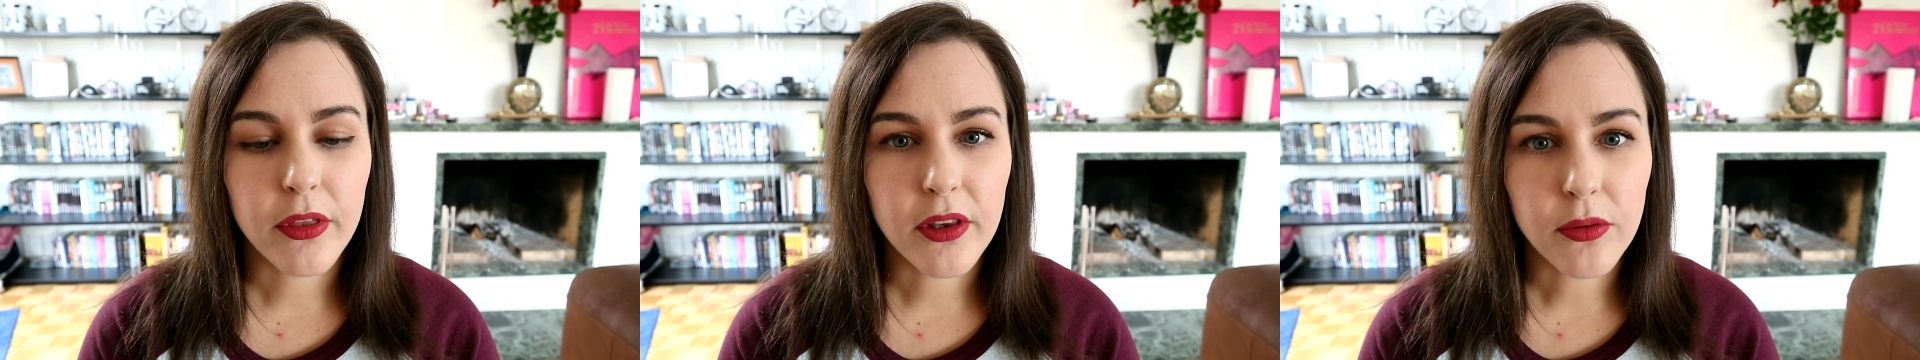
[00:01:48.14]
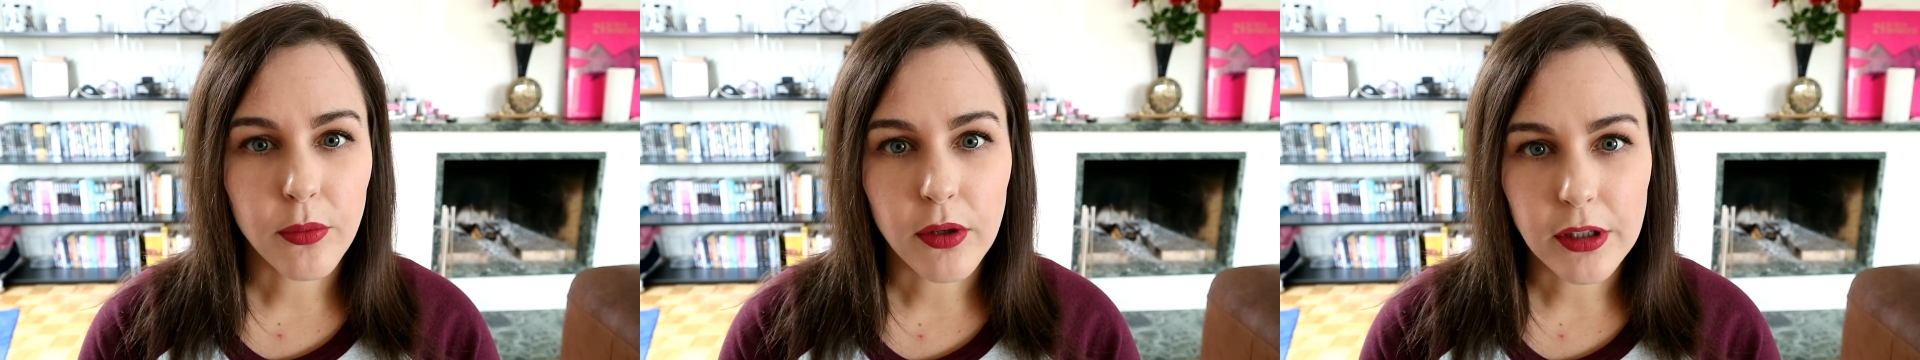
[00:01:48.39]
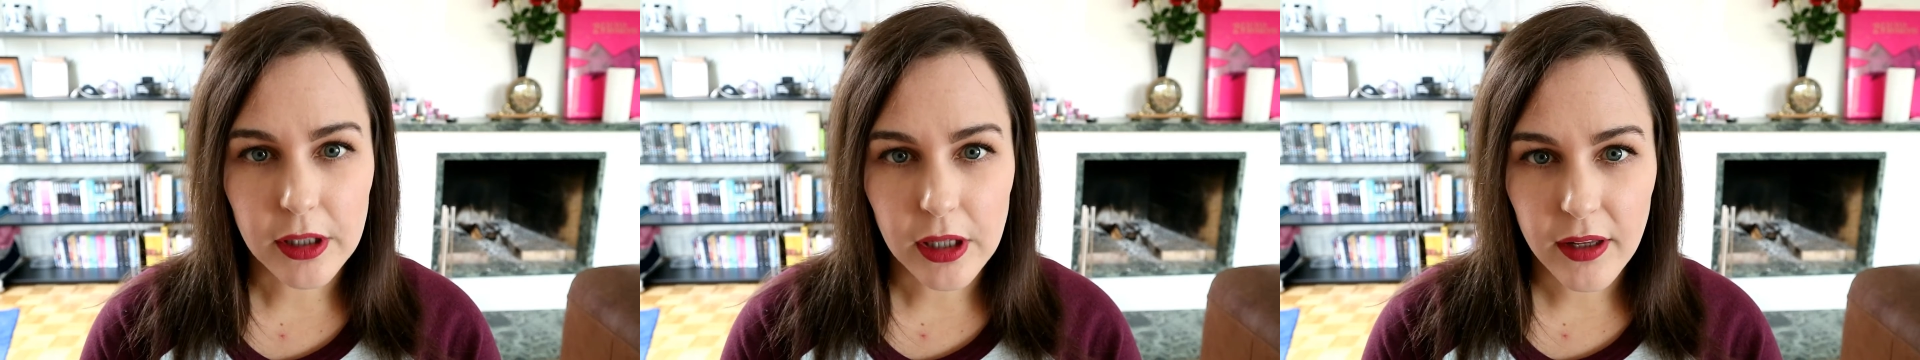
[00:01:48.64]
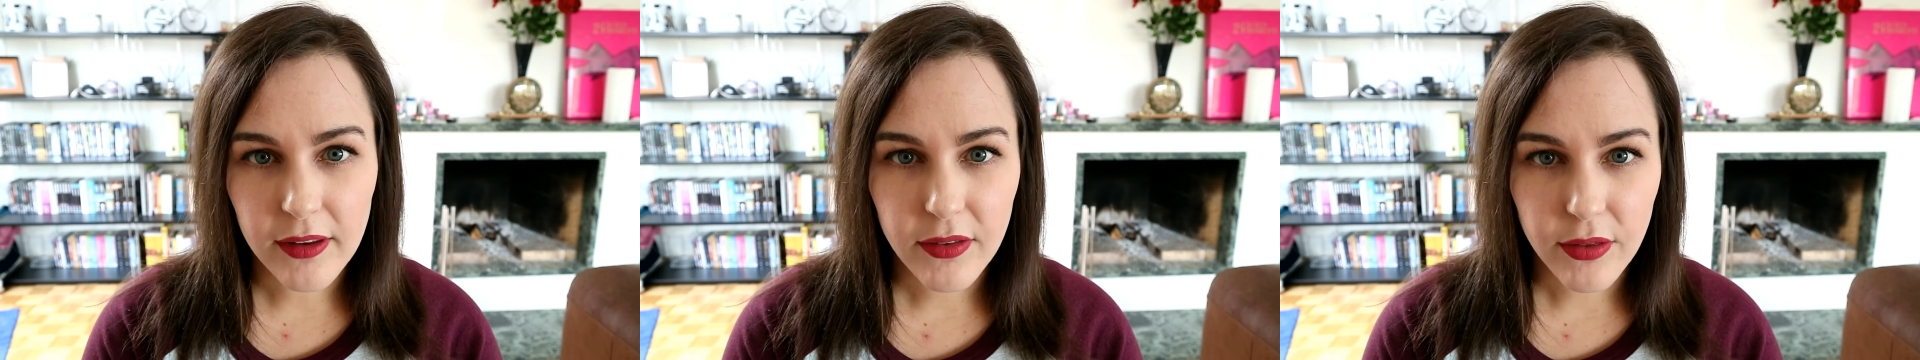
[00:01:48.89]
this was a
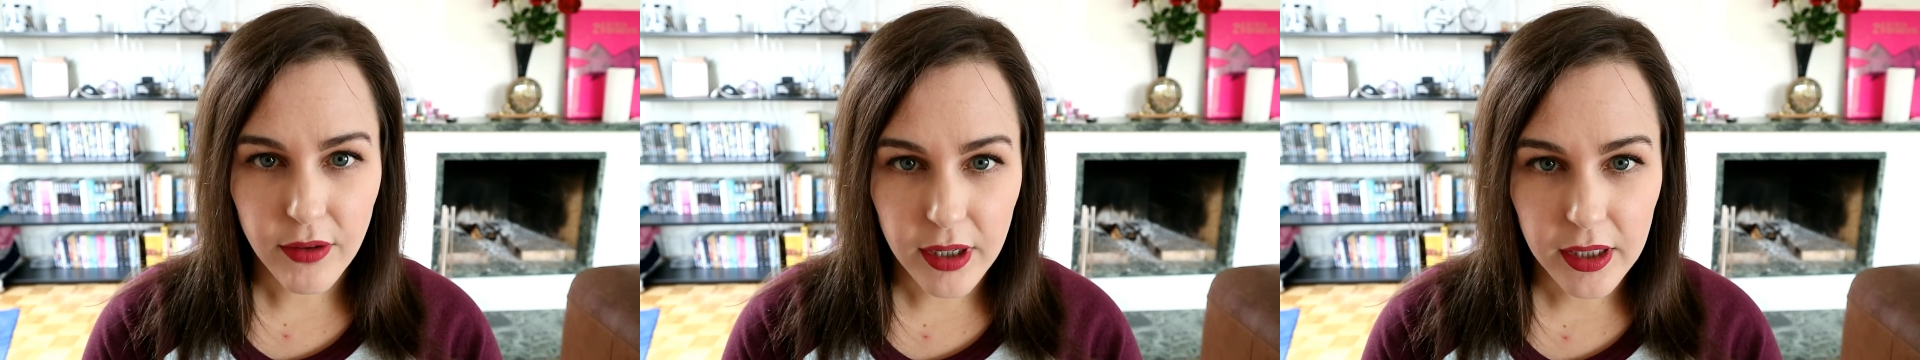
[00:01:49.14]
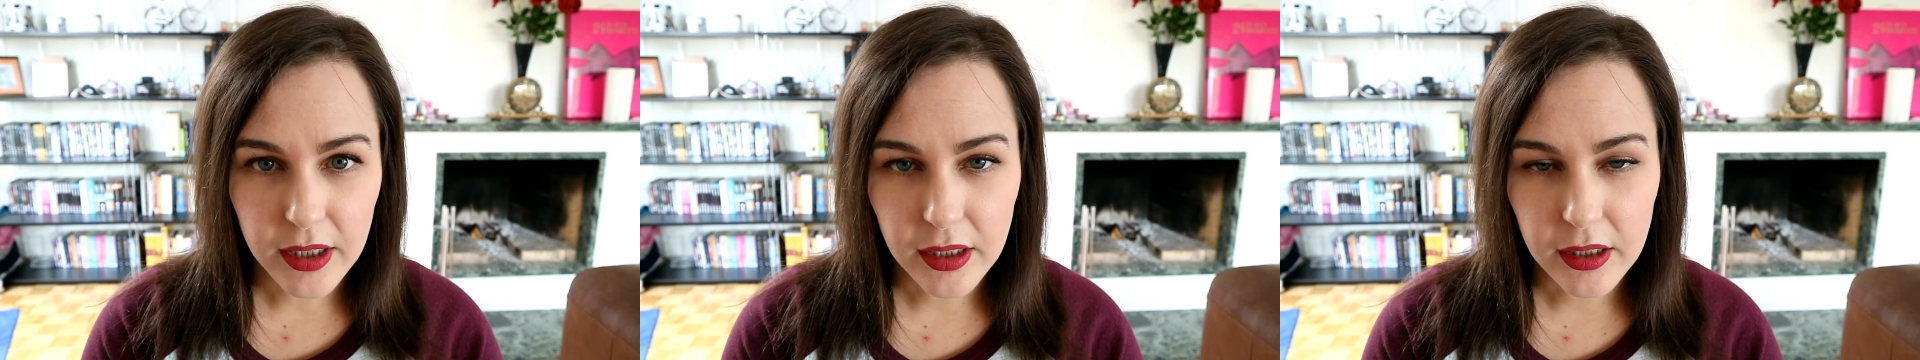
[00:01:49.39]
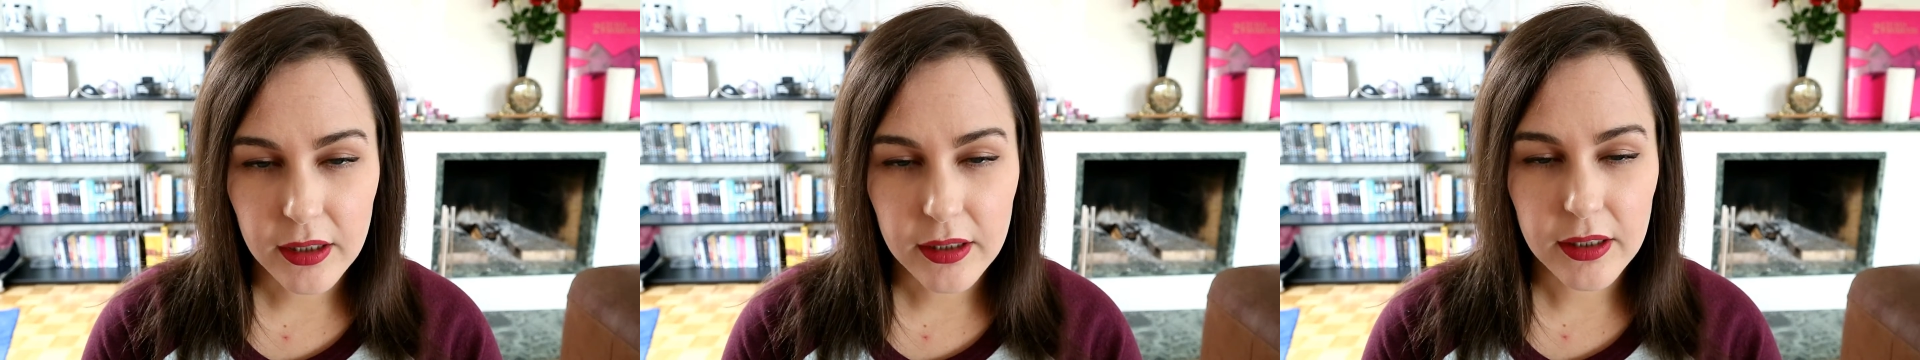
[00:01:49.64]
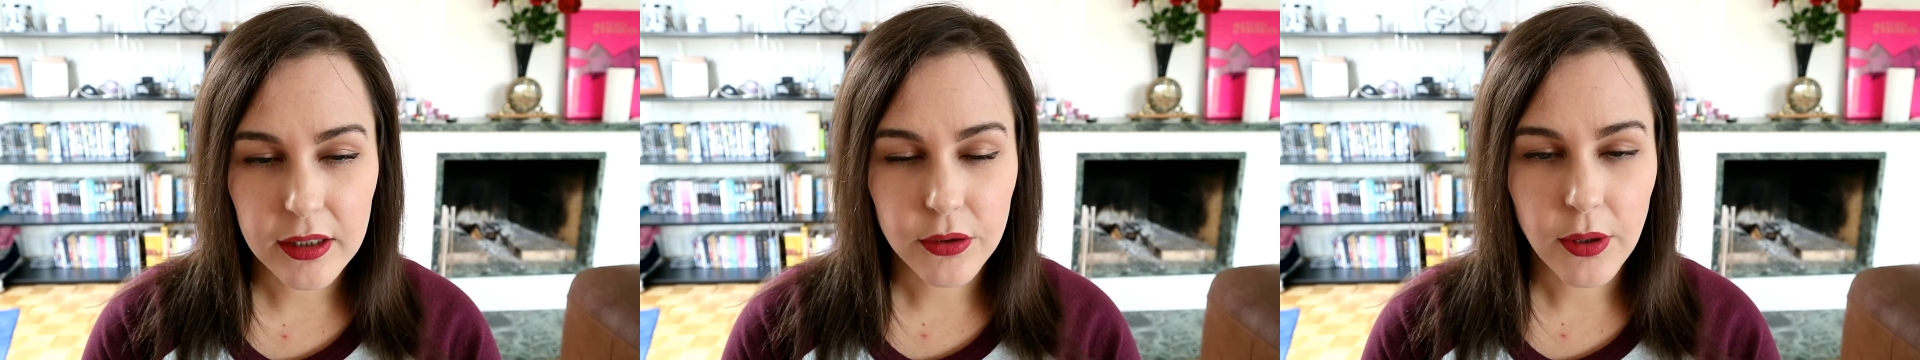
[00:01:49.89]
life-threatening
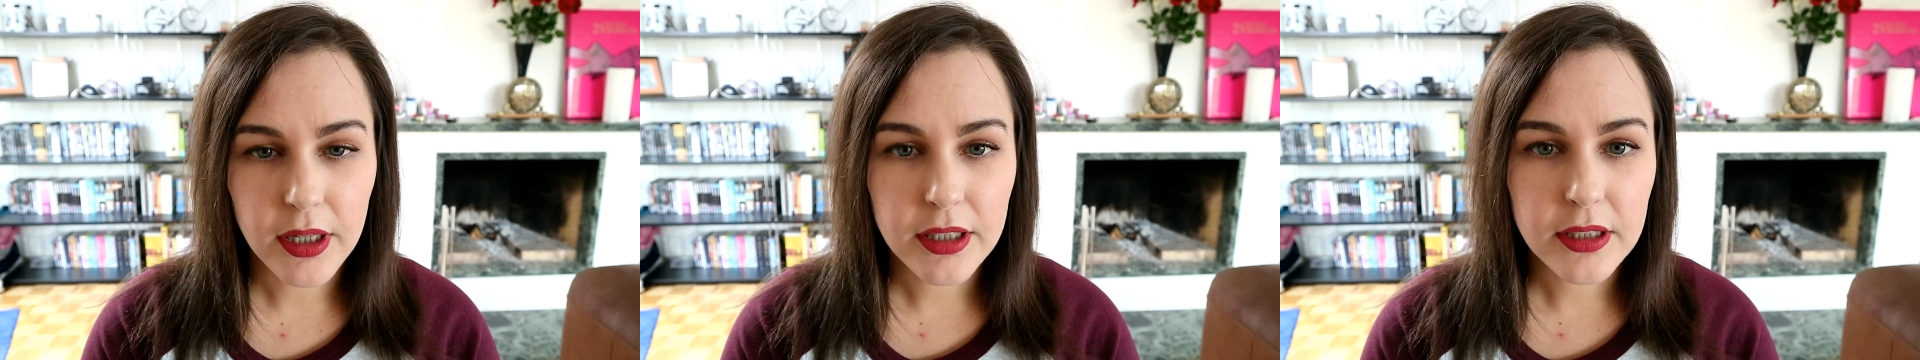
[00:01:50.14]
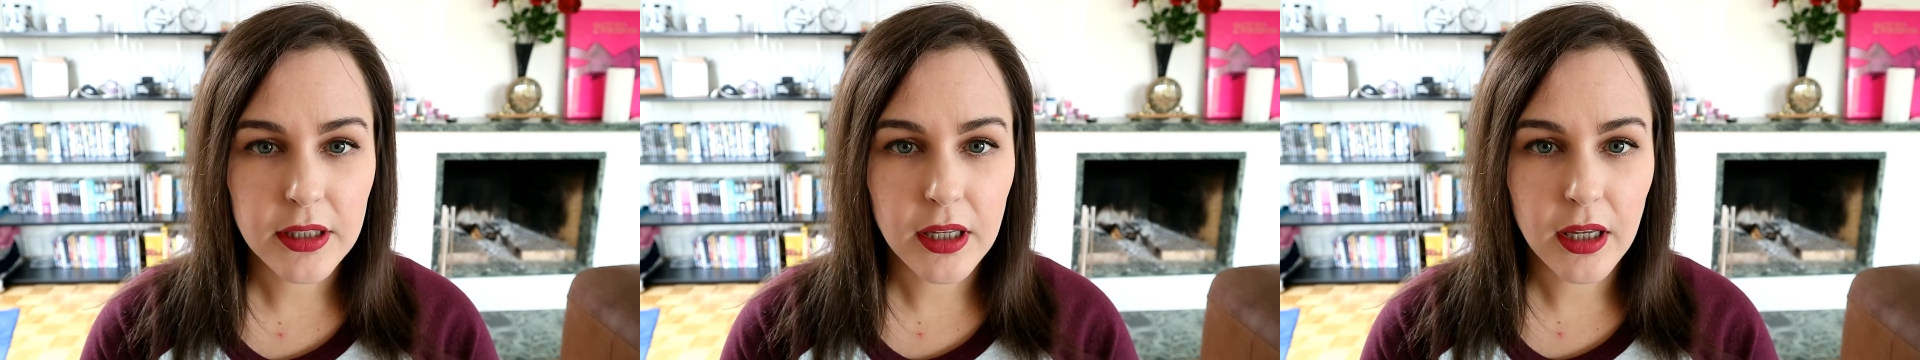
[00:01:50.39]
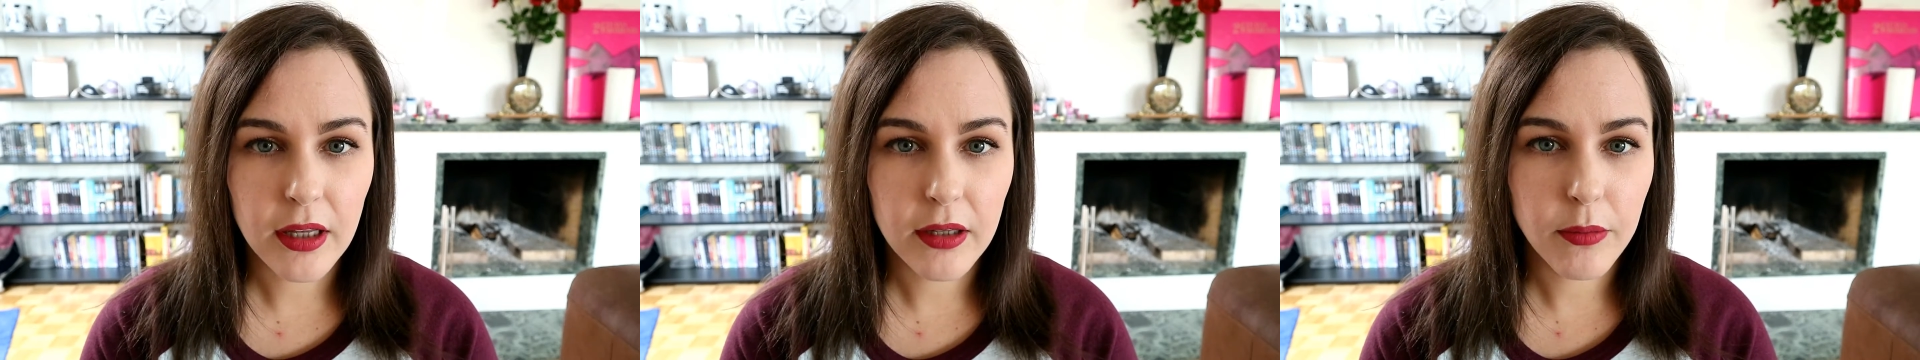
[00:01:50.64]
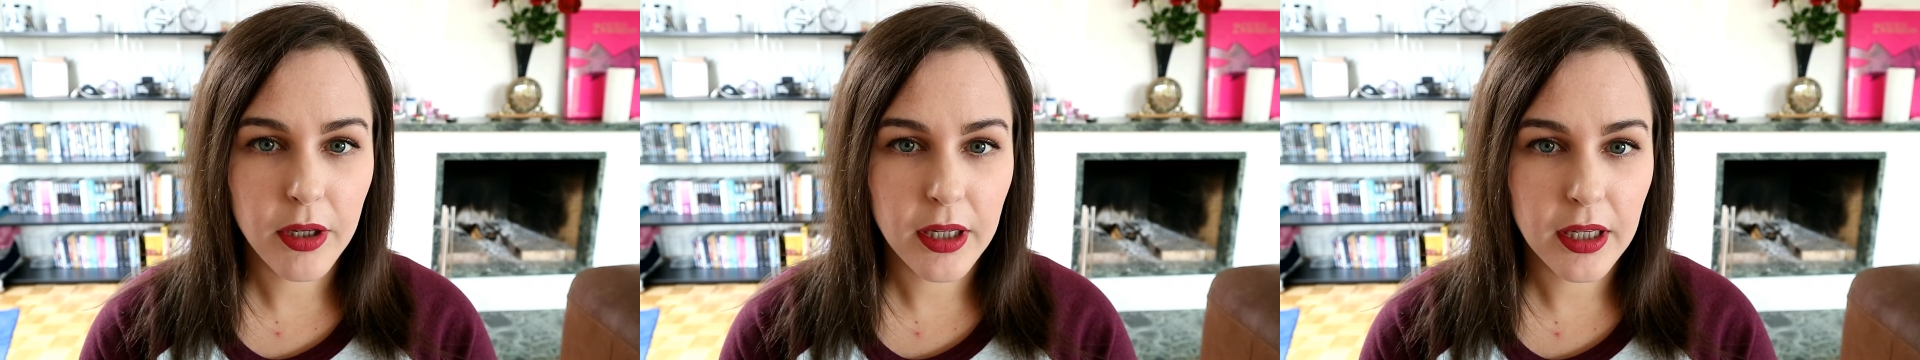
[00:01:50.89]
situation that I
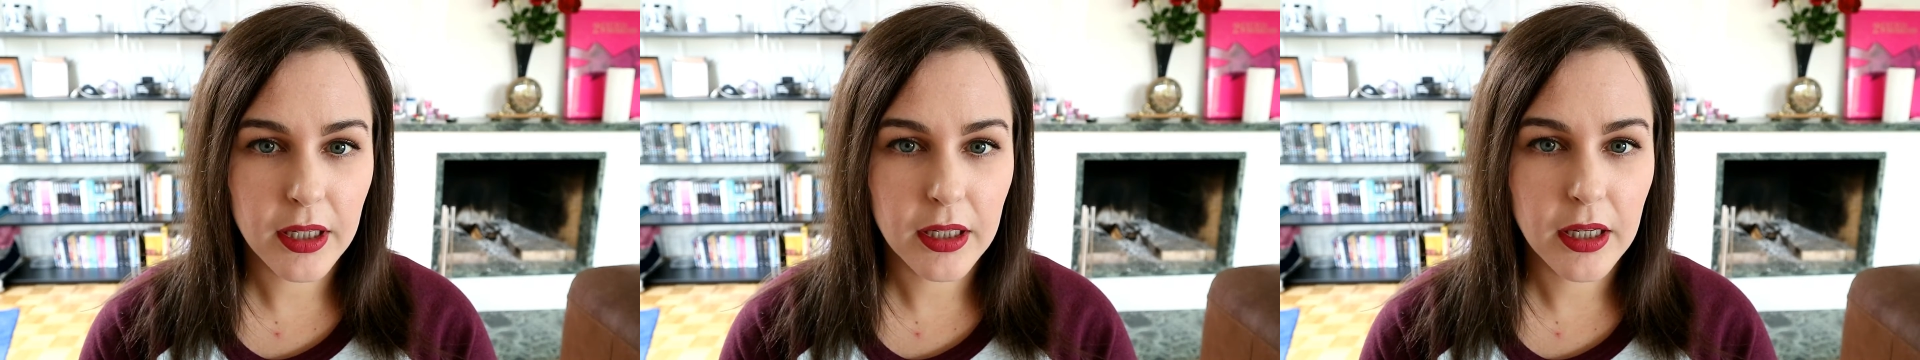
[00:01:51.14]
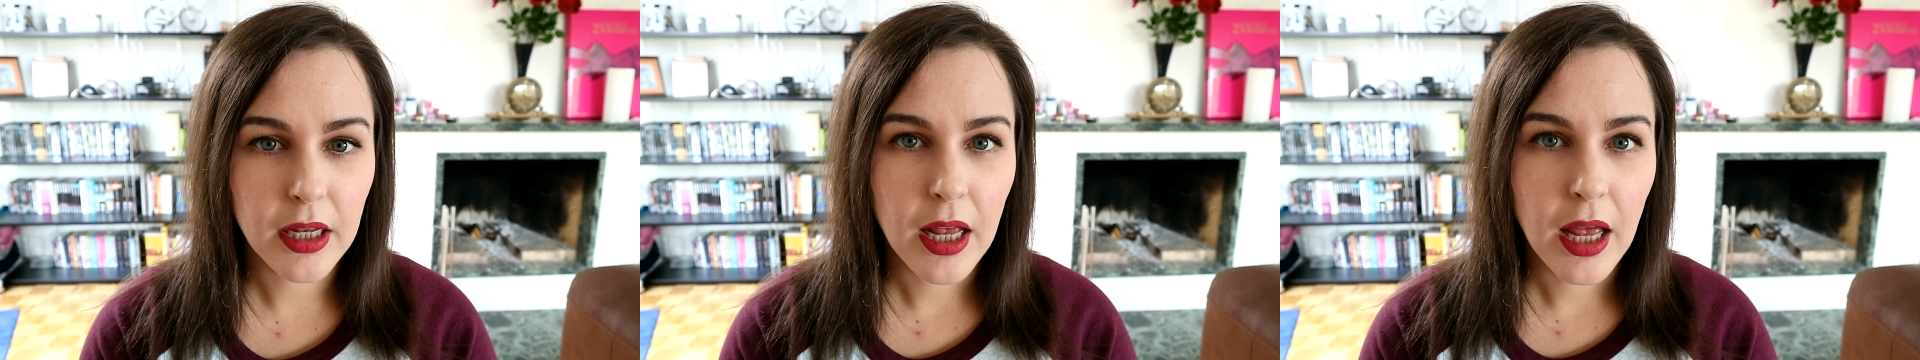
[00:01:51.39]
had been in,